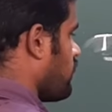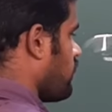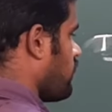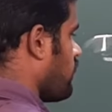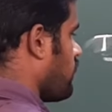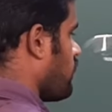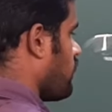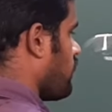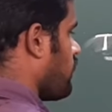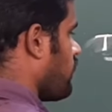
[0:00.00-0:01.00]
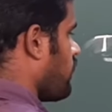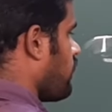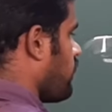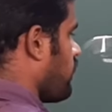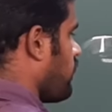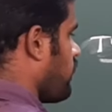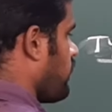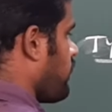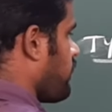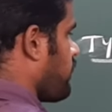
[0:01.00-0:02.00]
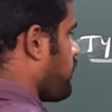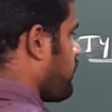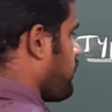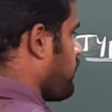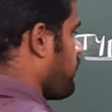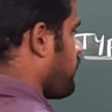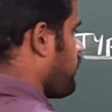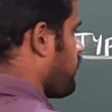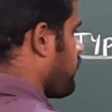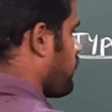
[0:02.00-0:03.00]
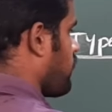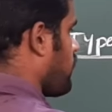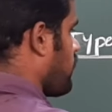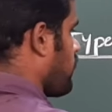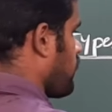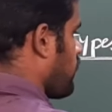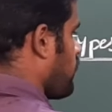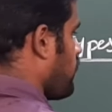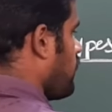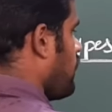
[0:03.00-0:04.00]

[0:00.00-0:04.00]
No one is speaking in this clip.